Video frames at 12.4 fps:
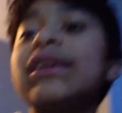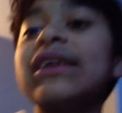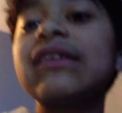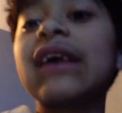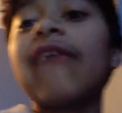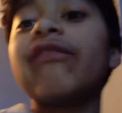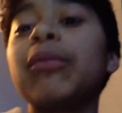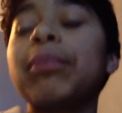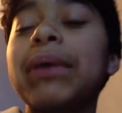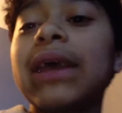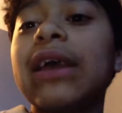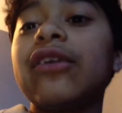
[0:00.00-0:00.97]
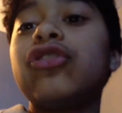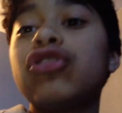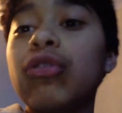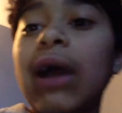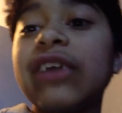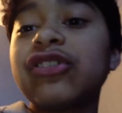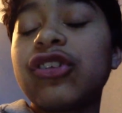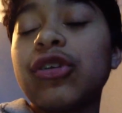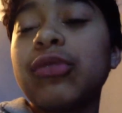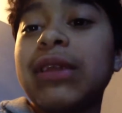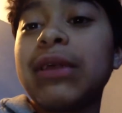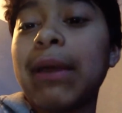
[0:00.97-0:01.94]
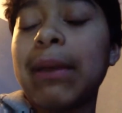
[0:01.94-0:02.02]
this, I have to put two ice cubes
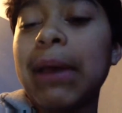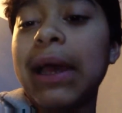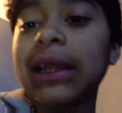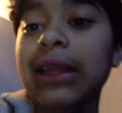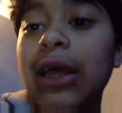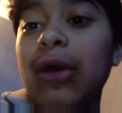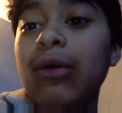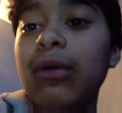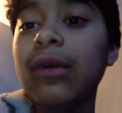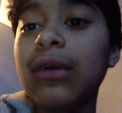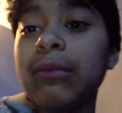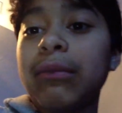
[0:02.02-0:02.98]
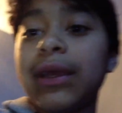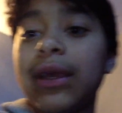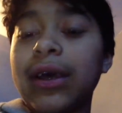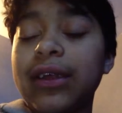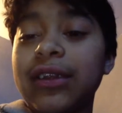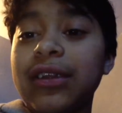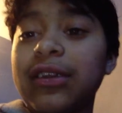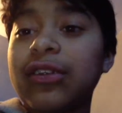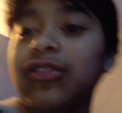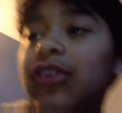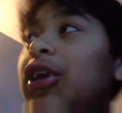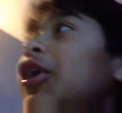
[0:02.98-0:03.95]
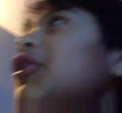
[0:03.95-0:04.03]
in my back now because
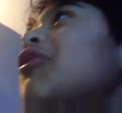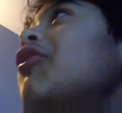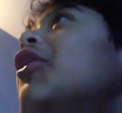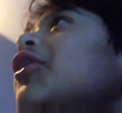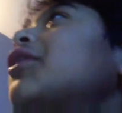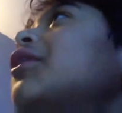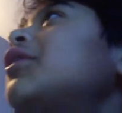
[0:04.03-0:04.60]
she got it wrong.